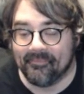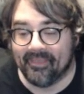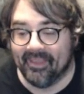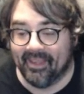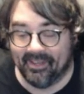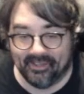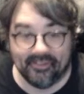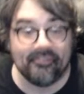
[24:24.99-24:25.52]

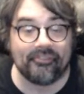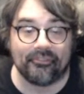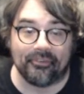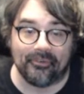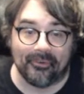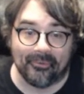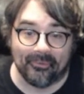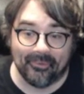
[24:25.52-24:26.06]
It is
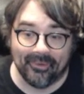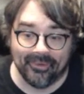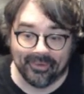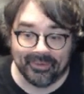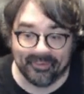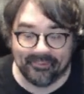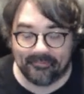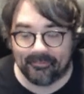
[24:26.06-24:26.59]
true.
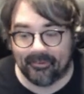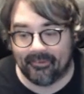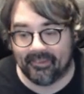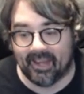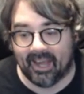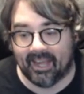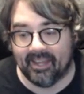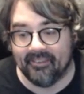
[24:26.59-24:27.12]
Because if you're on
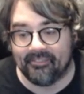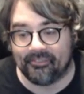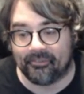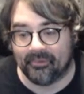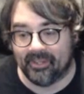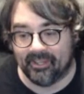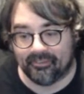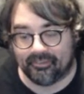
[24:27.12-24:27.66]
Hyde
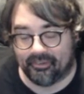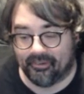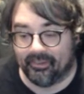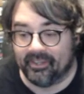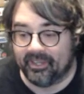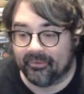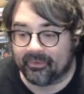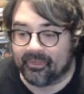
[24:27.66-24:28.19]
Street,
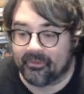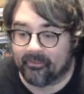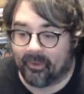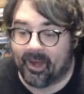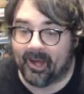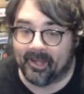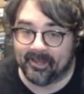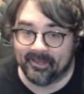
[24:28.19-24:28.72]
surely you can
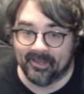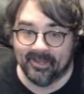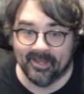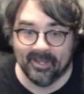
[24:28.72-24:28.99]
run,